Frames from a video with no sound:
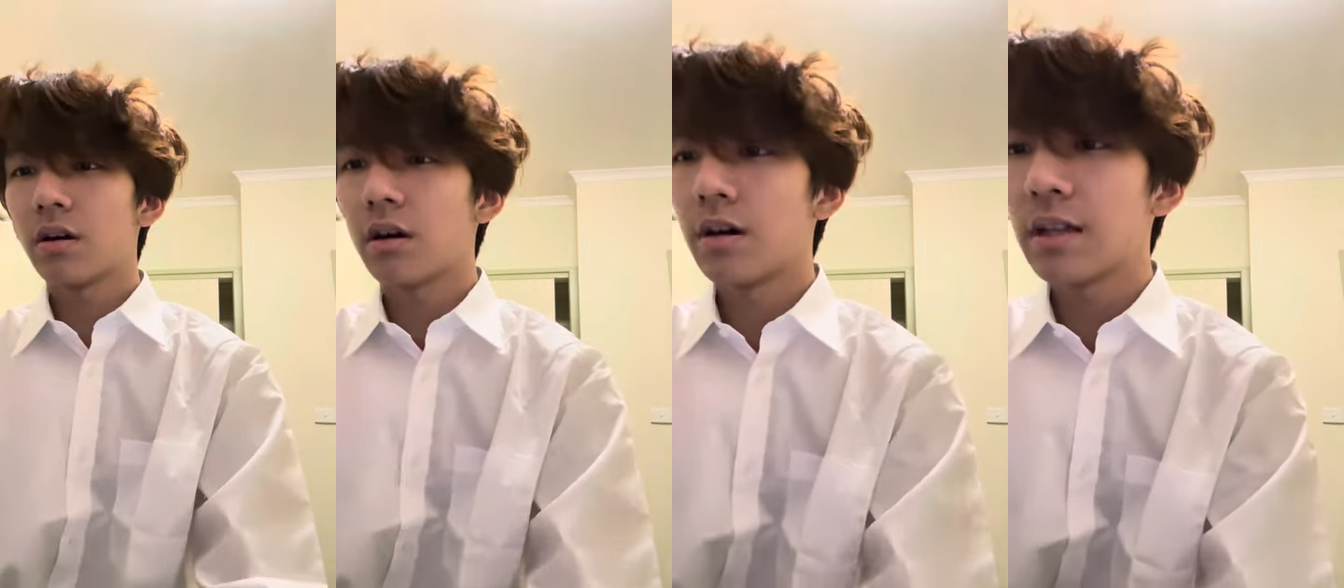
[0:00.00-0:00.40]

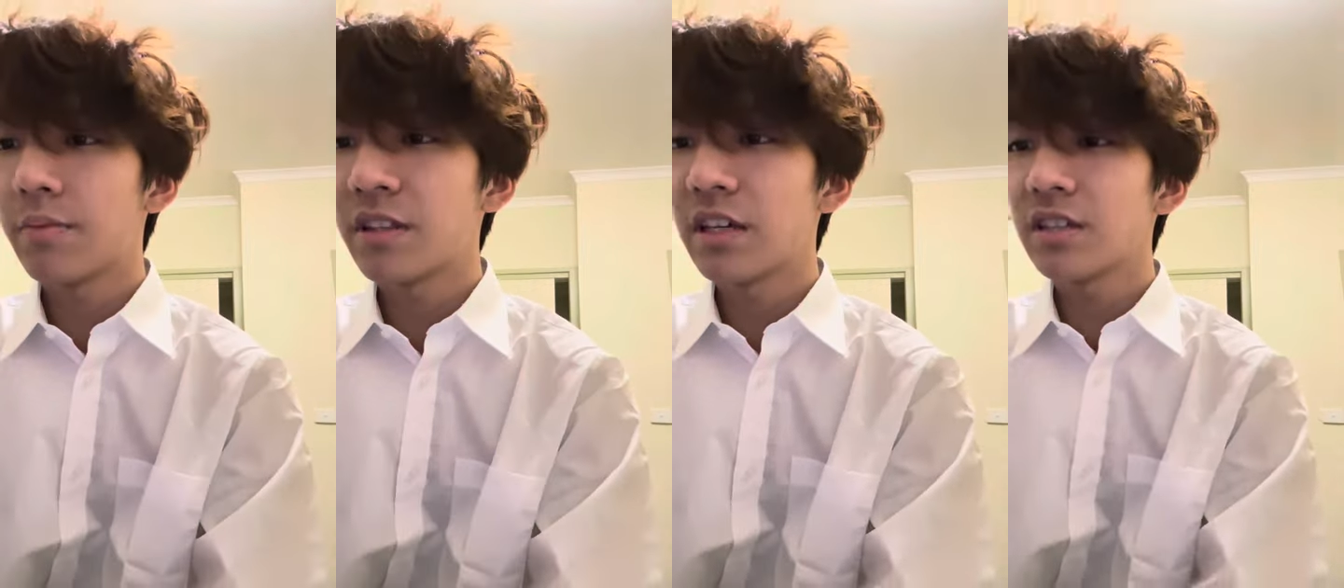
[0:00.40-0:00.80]
uh,
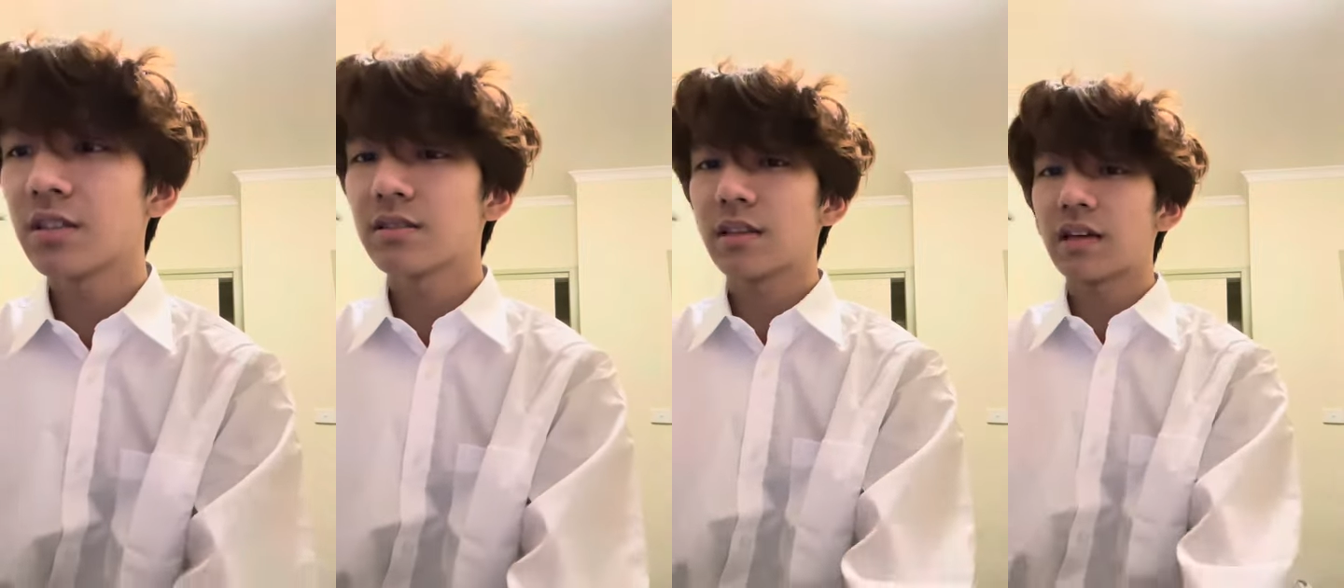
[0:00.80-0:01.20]

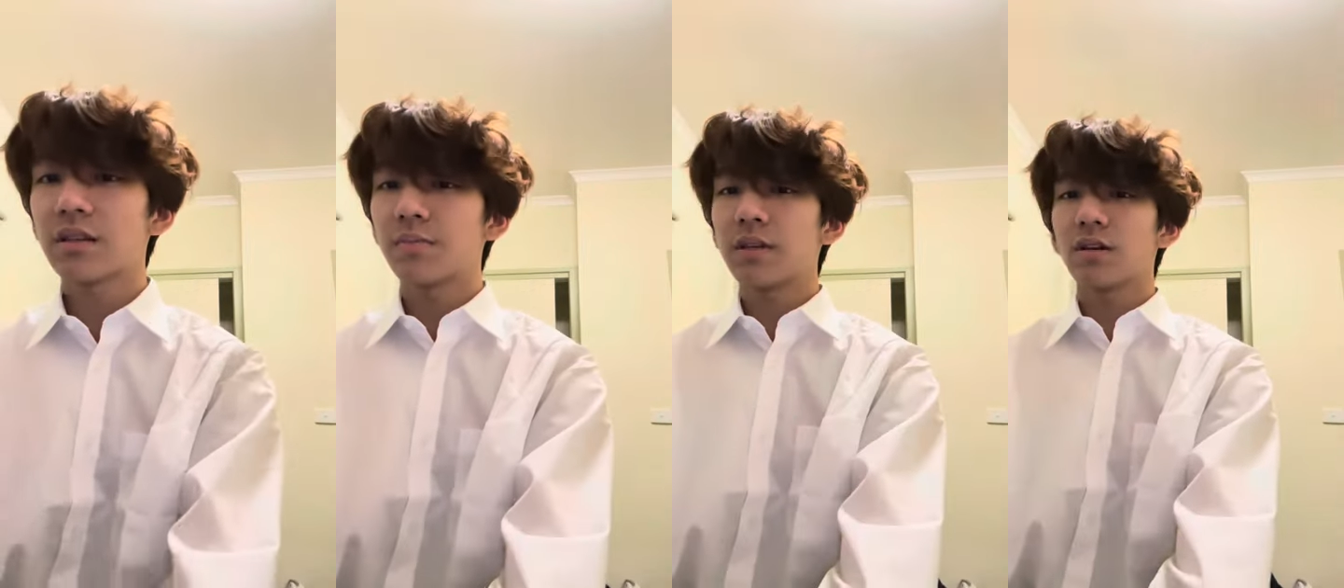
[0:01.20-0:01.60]
limitations
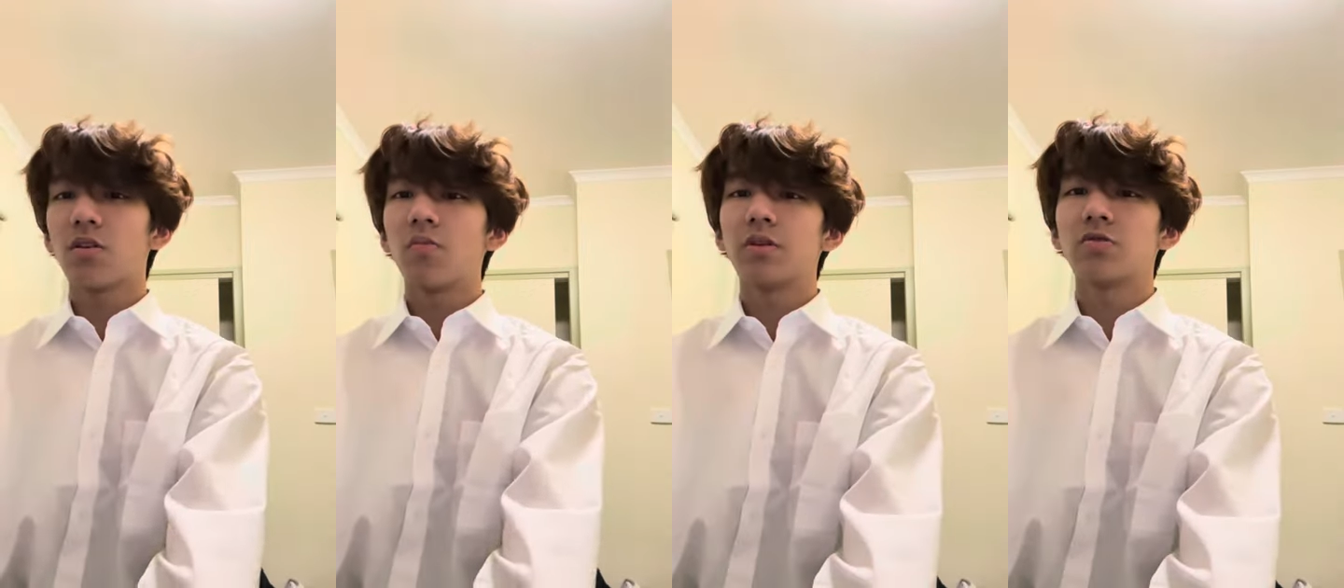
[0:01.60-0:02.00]
and being
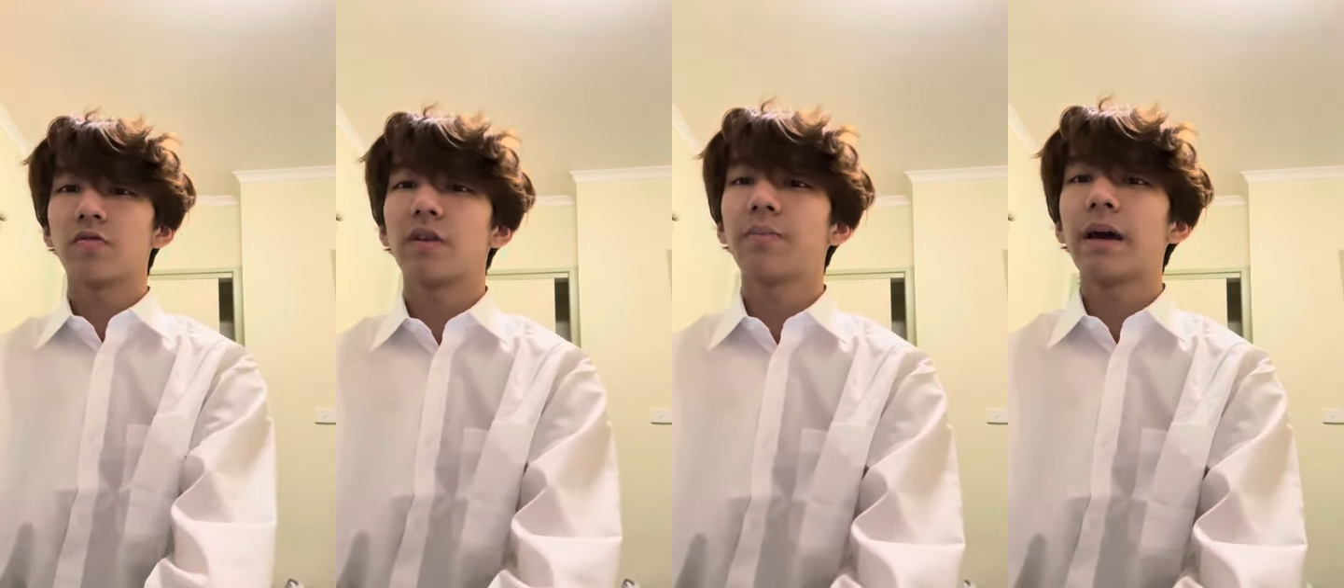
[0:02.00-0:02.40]
open to
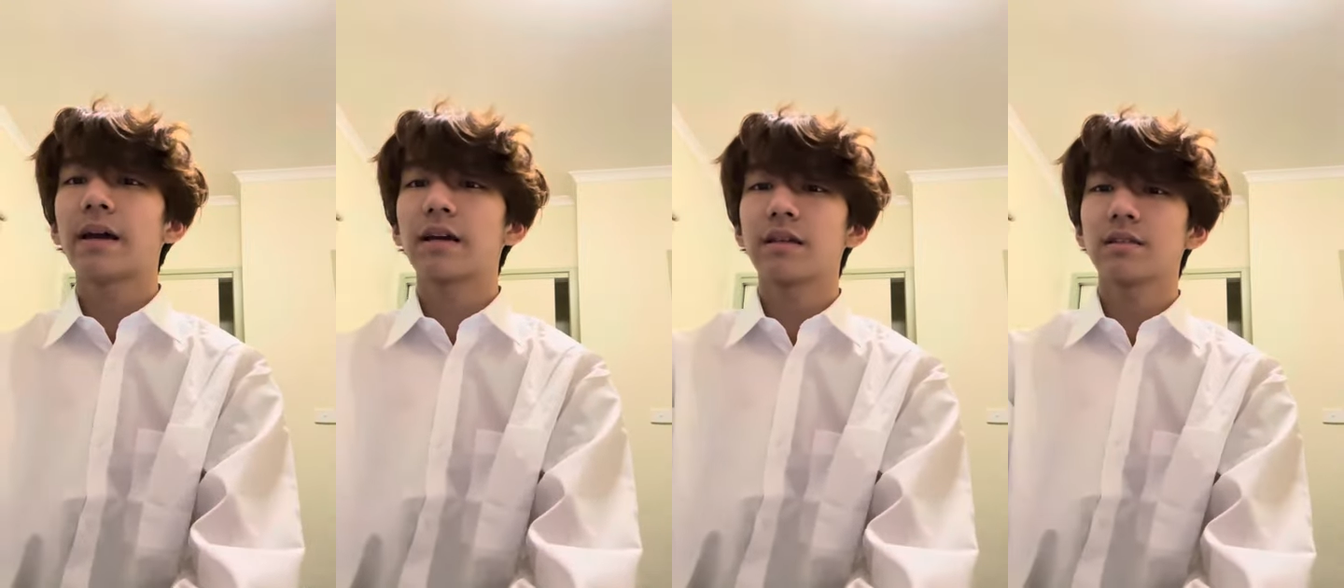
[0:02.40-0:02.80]

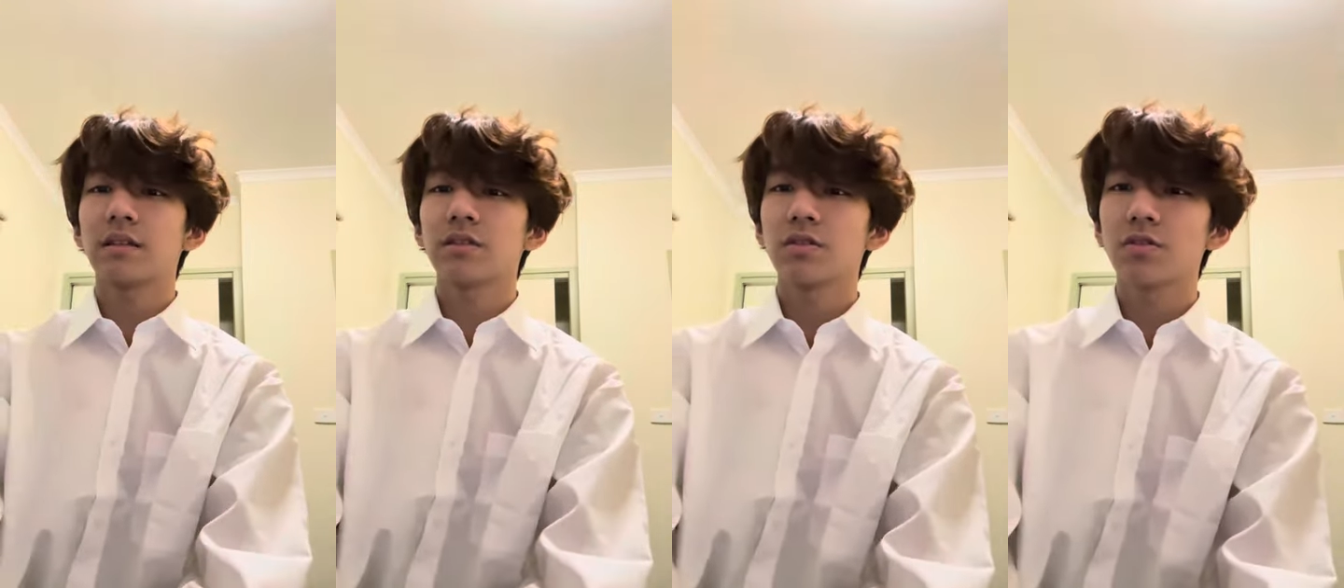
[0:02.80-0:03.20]
feedback is
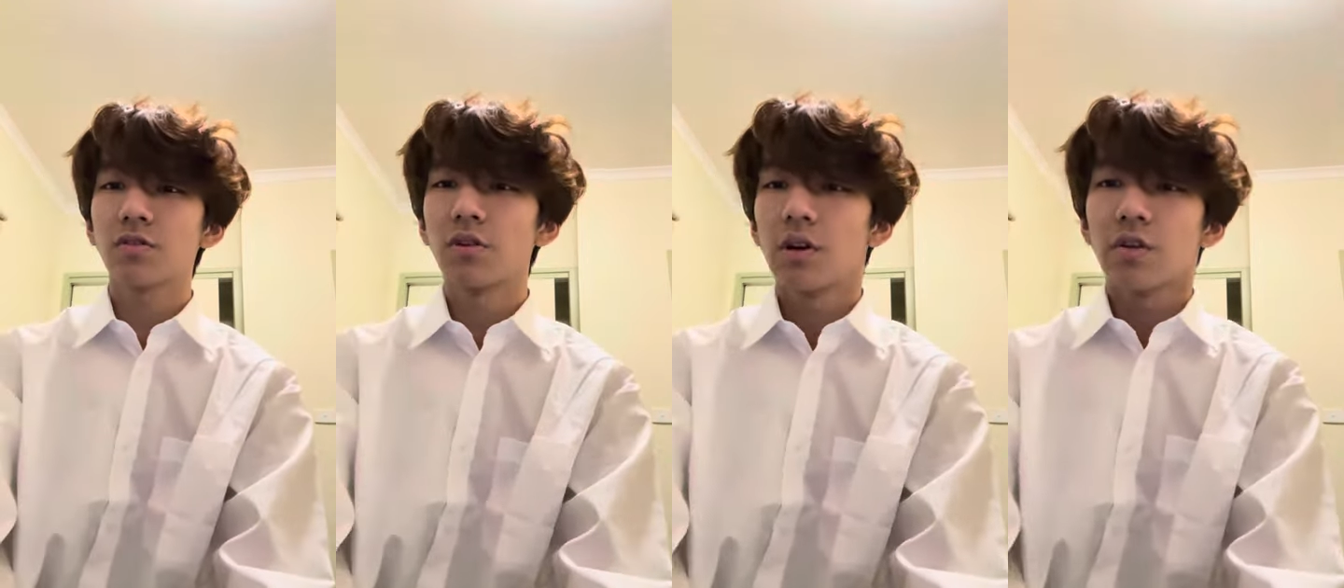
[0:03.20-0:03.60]

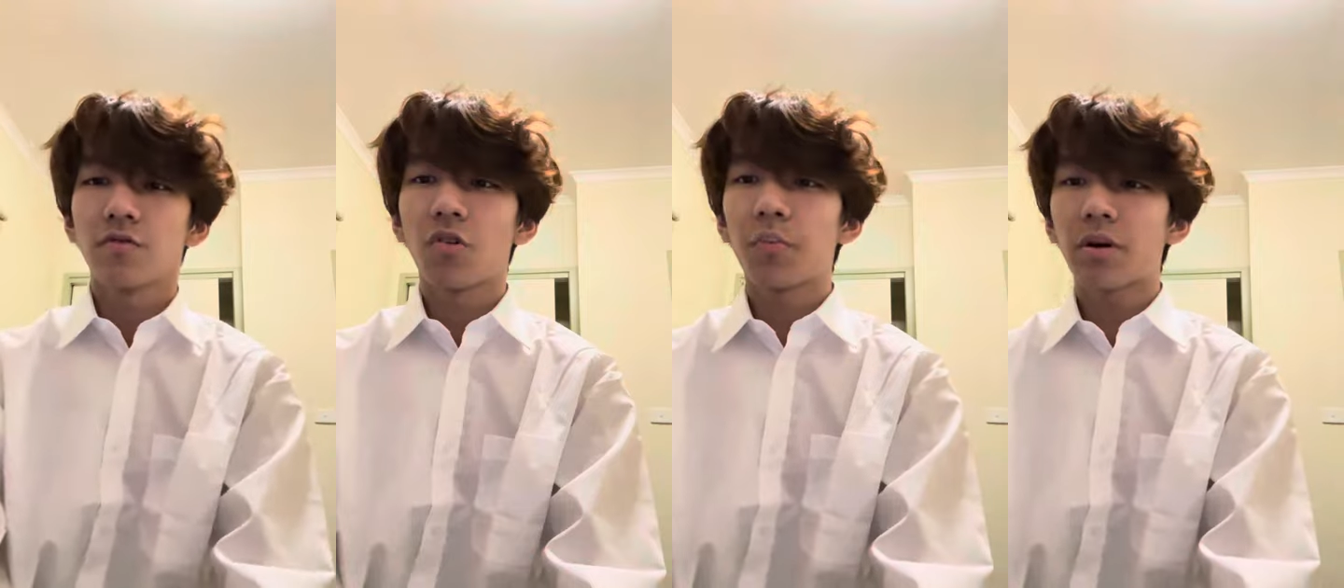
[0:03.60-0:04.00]
essential
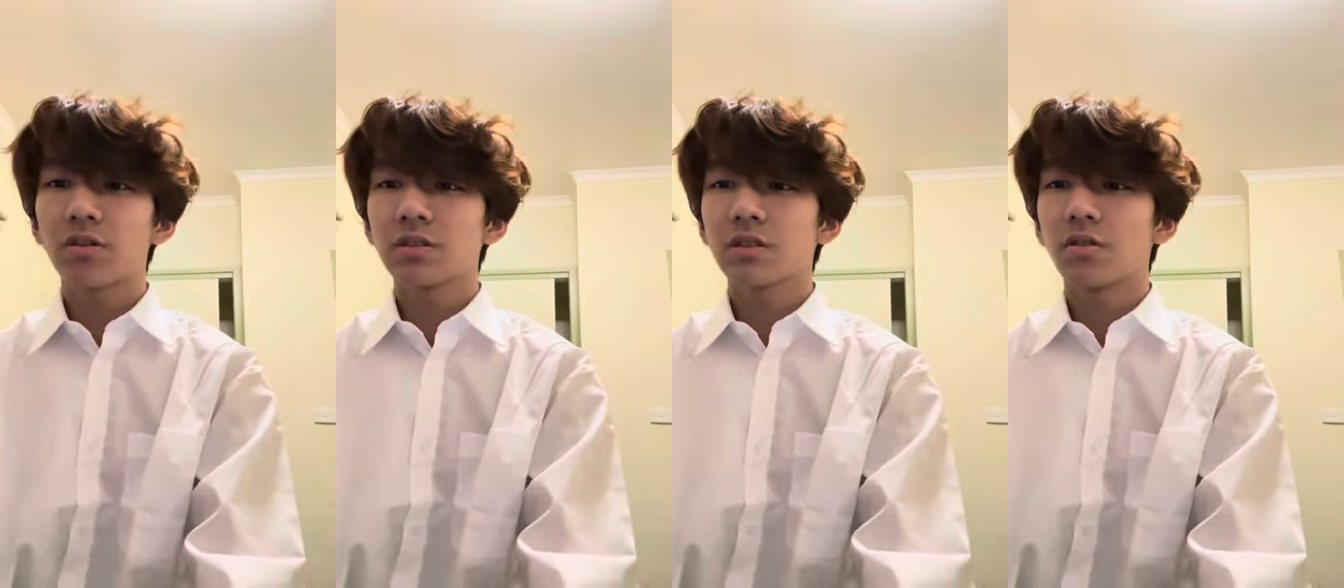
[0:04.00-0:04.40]
for
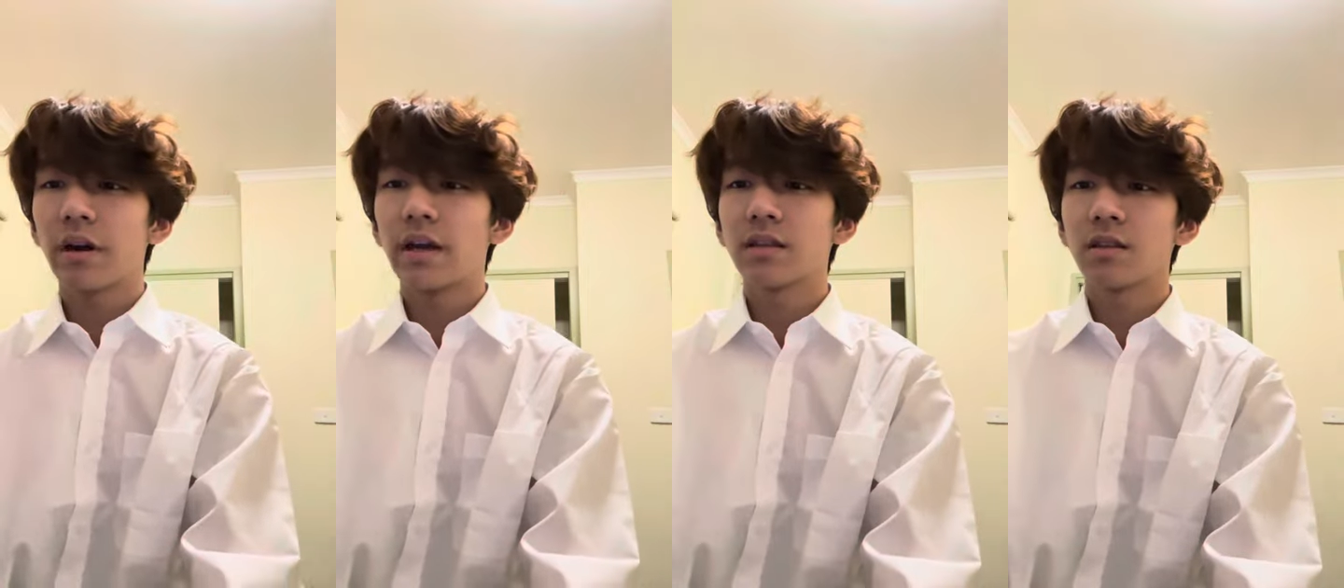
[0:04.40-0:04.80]
personal
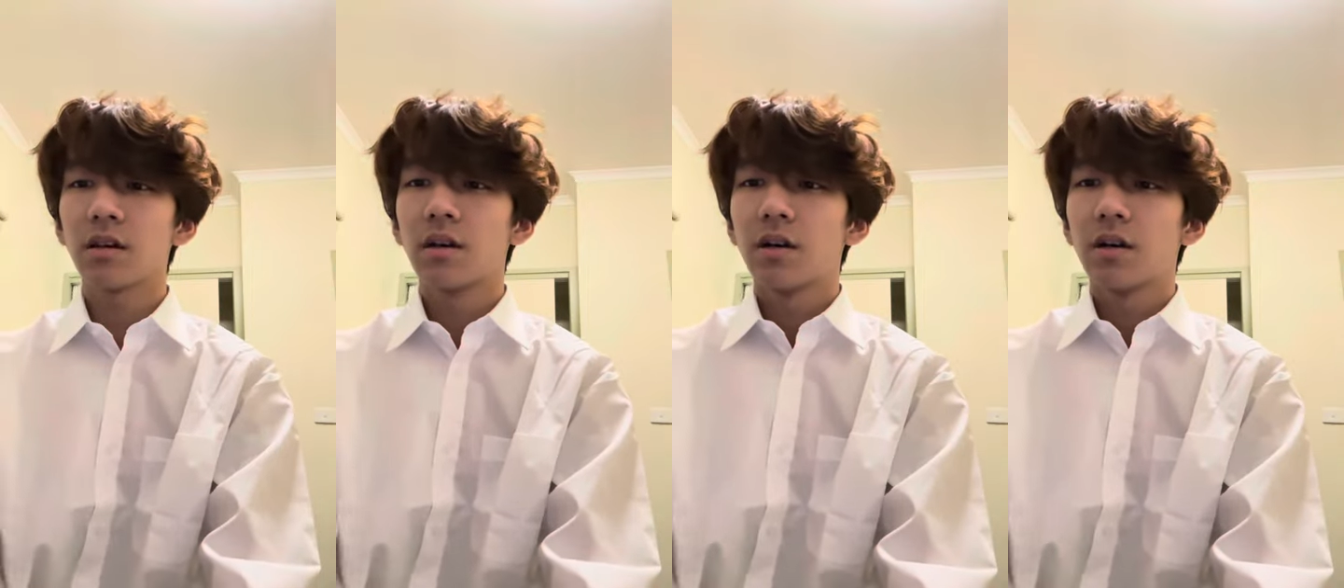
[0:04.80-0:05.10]
and